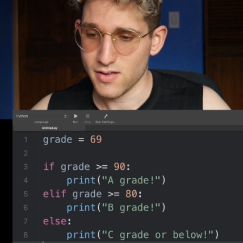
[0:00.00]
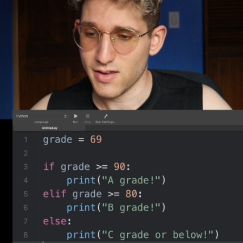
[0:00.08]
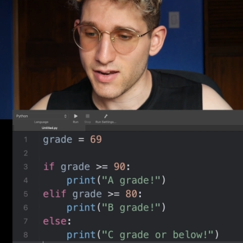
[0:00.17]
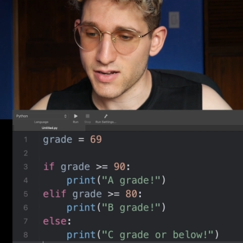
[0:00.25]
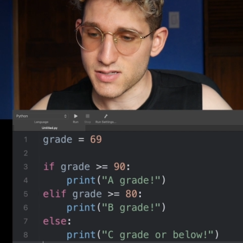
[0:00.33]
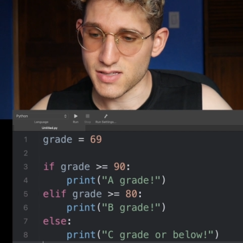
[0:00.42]

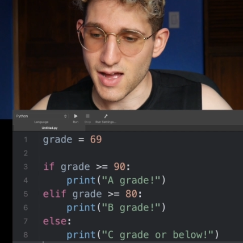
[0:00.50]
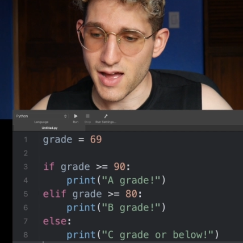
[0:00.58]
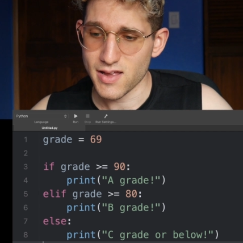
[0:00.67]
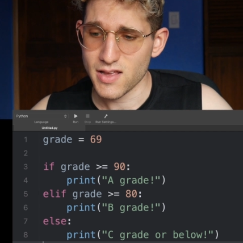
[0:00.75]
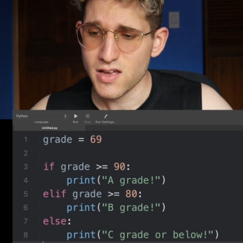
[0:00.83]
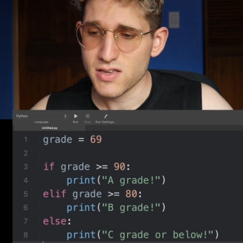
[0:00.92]
It is
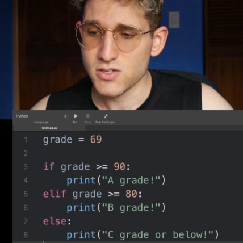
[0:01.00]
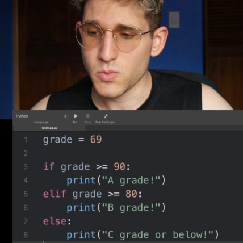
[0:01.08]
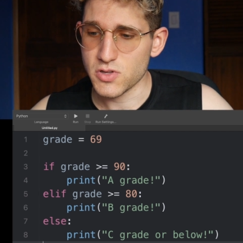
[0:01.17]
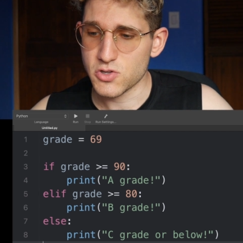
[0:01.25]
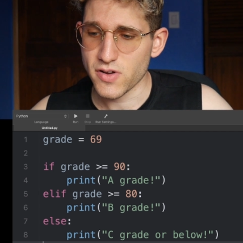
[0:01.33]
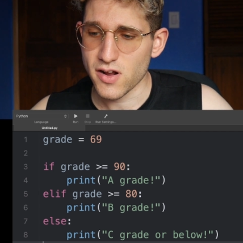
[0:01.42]
not, so
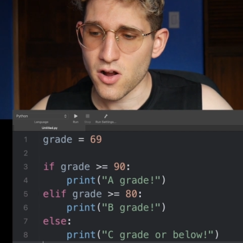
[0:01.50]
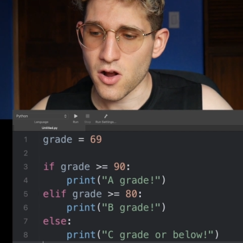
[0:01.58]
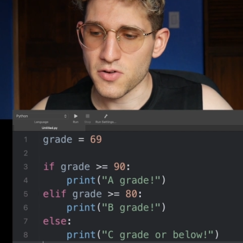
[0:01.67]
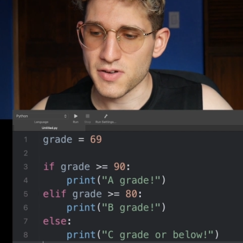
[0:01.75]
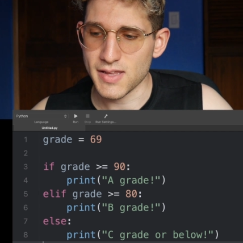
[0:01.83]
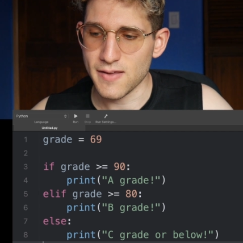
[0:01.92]
we trigger
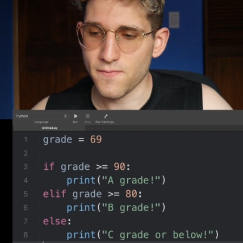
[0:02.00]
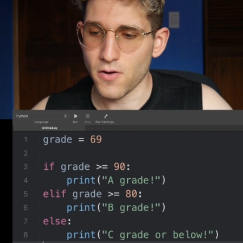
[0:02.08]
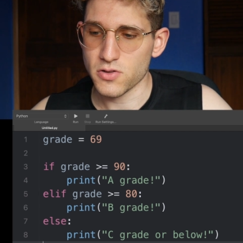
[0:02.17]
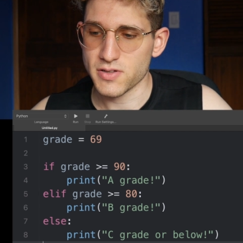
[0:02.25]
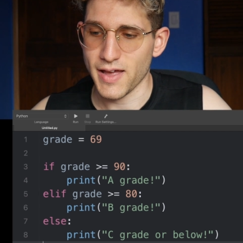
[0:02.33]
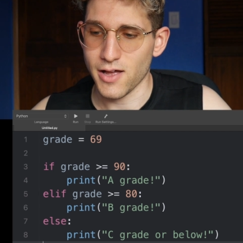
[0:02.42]
our default